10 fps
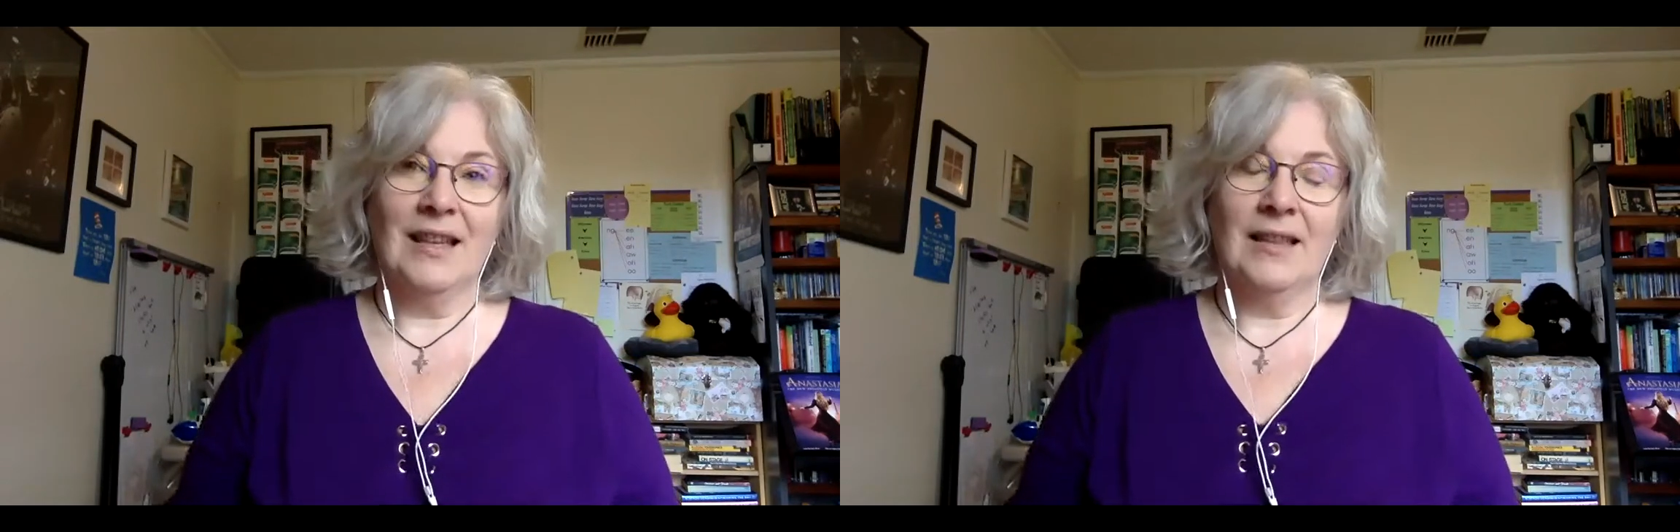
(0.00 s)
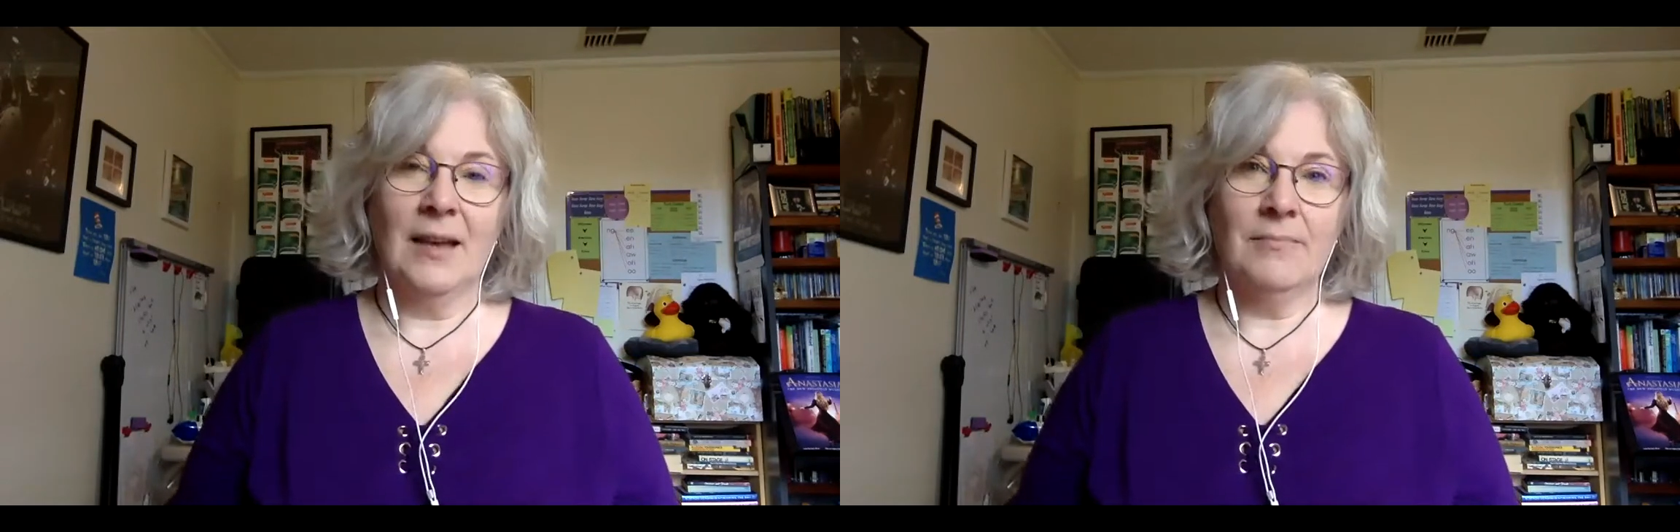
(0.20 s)

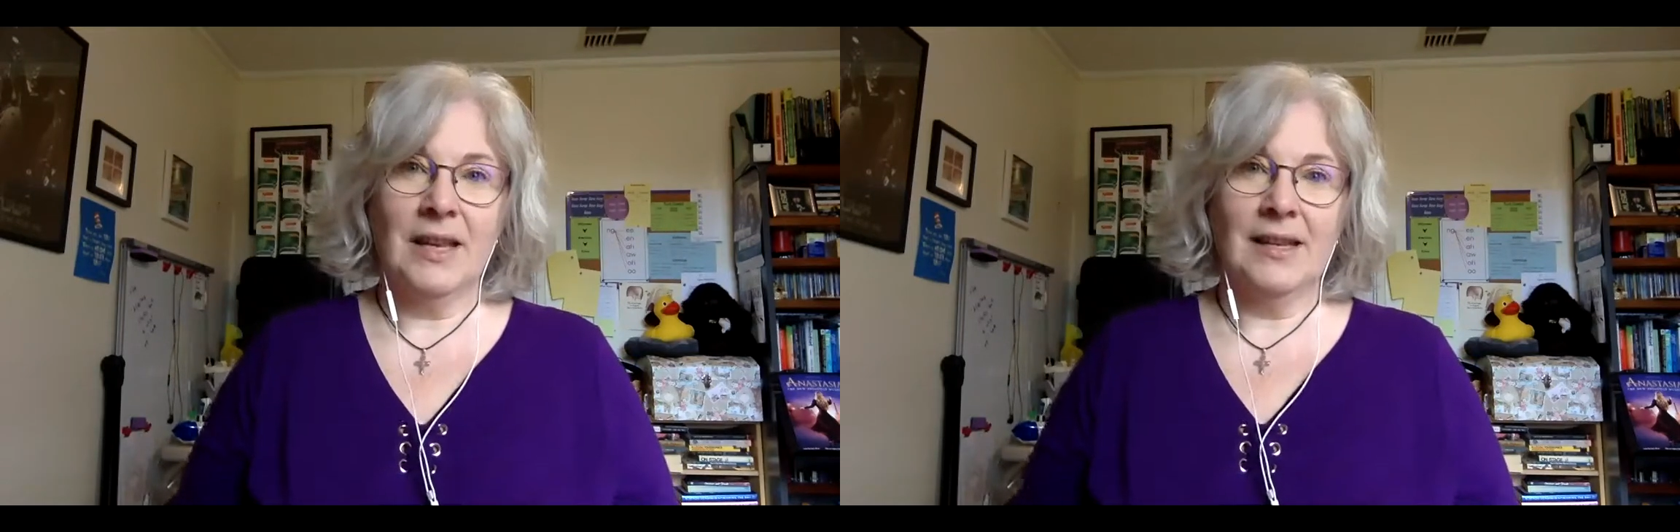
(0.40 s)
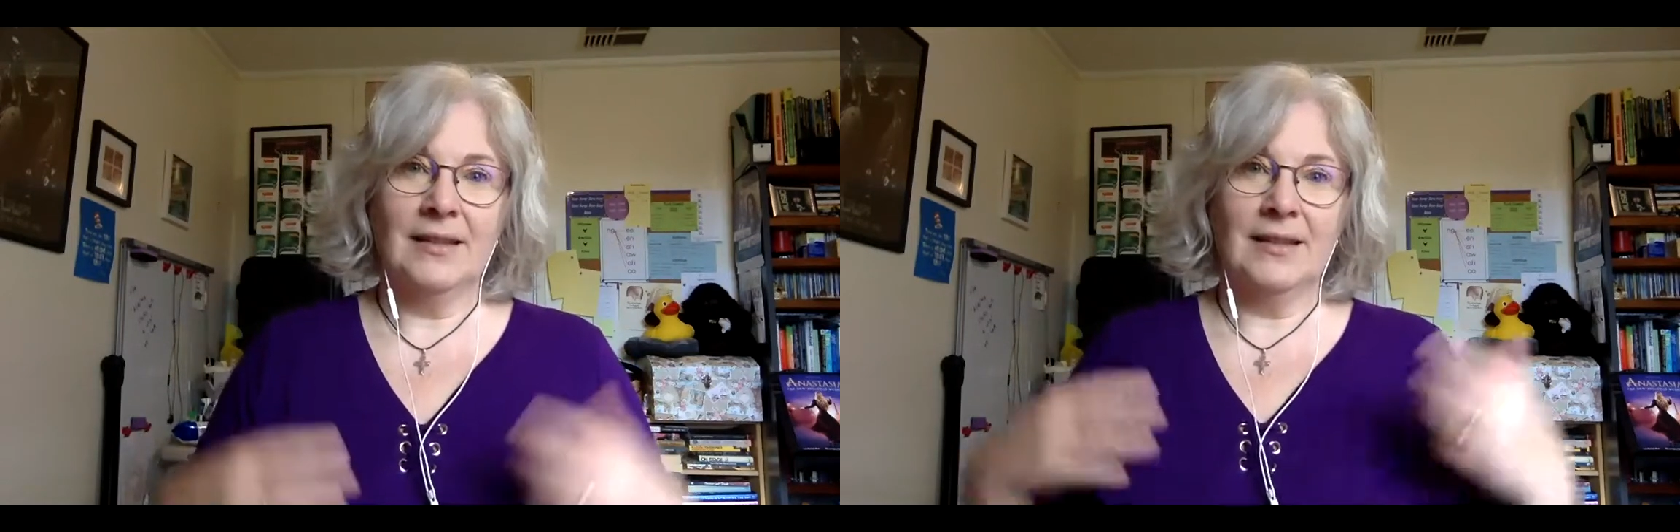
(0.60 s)
That
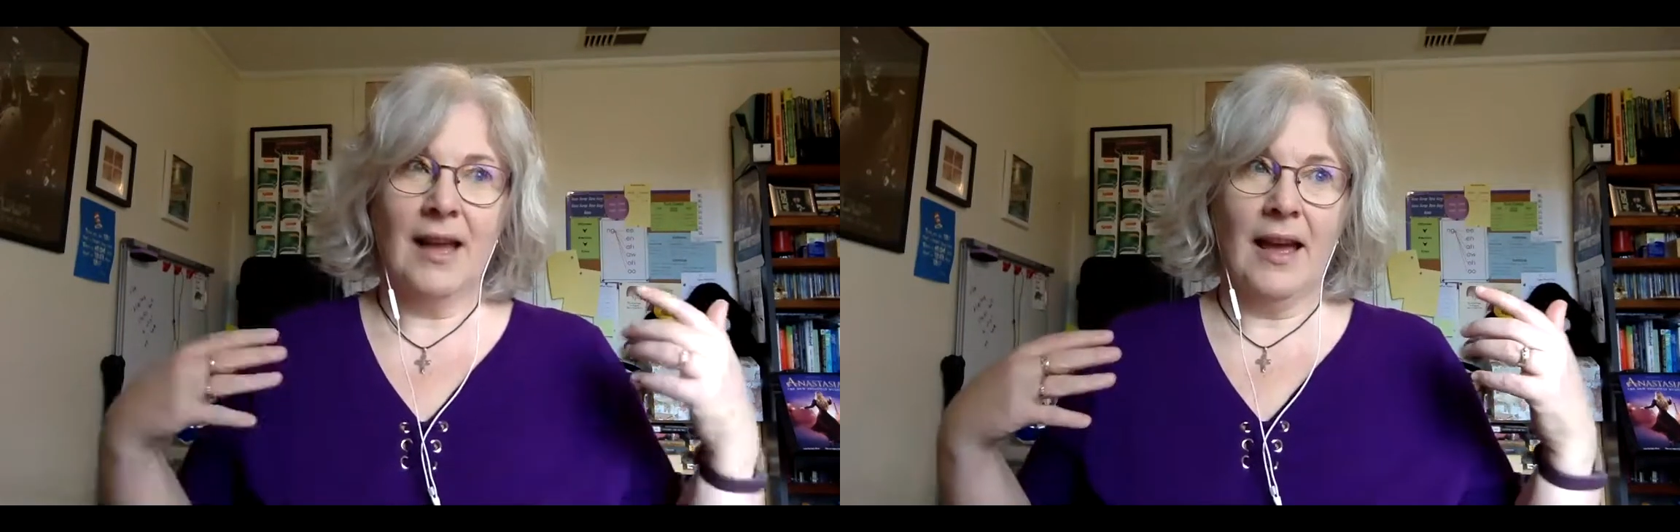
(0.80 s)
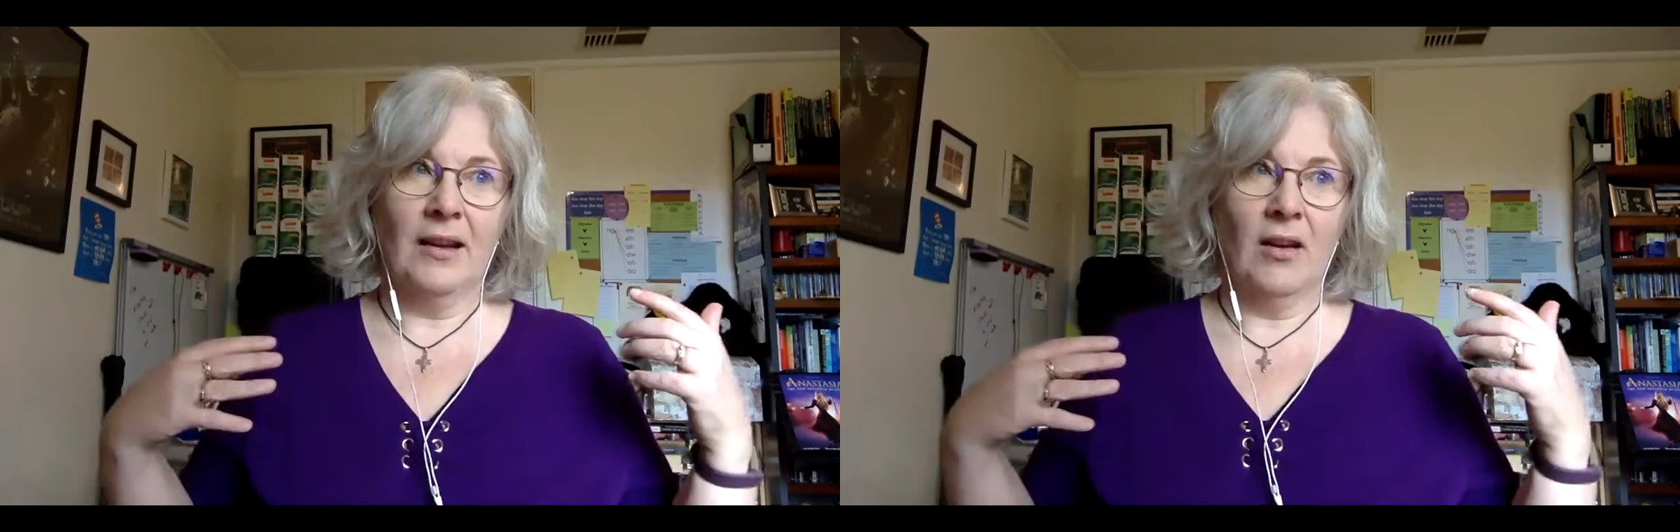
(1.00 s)
means
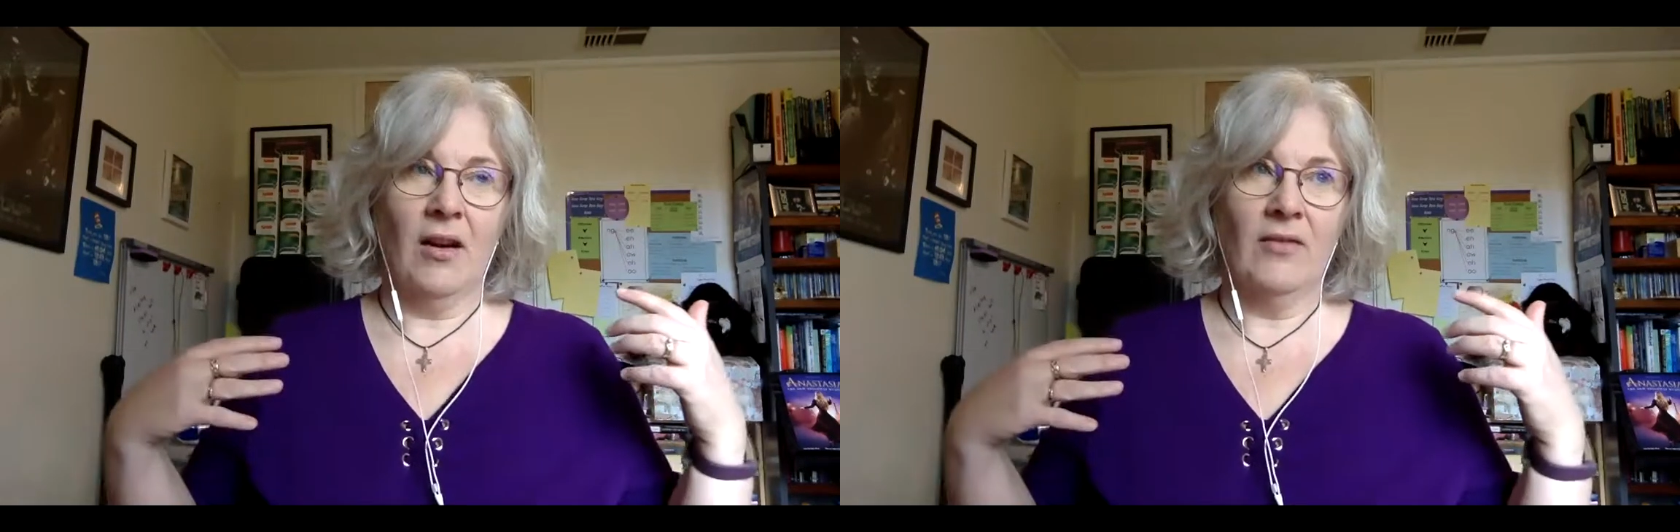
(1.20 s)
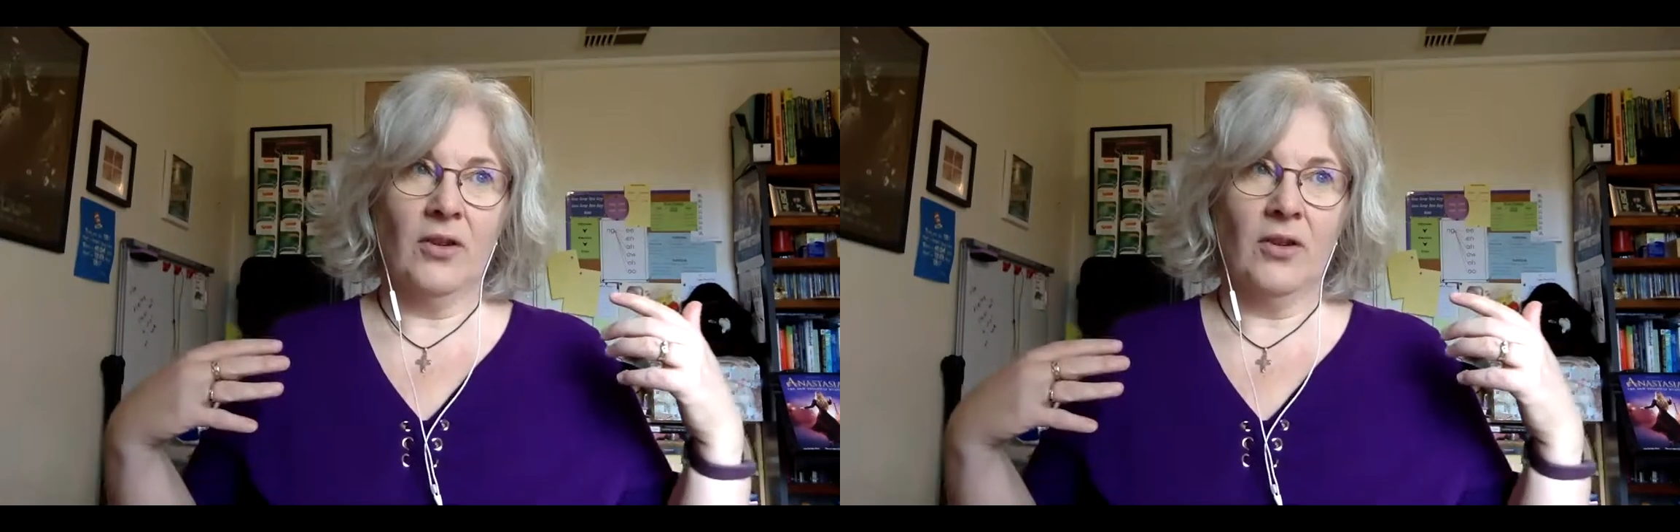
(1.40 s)
that I've